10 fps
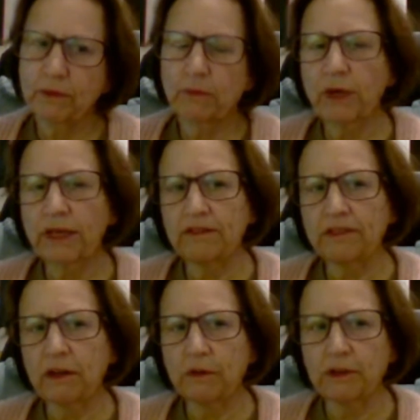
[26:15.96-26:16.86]
what's
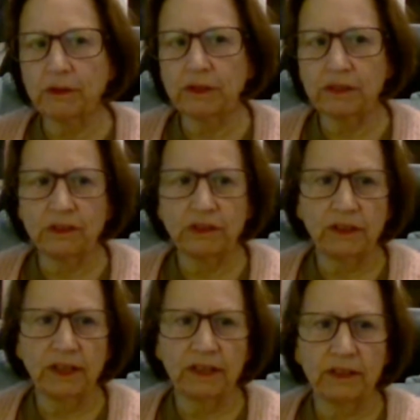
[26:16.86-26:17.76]
going on in your
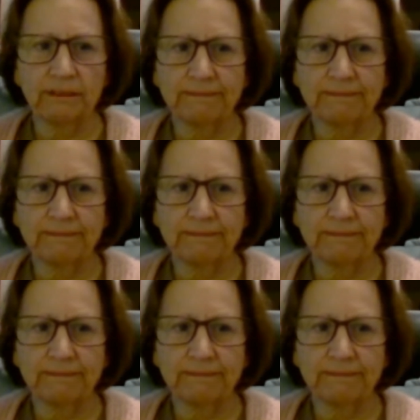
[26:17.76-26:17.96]
head?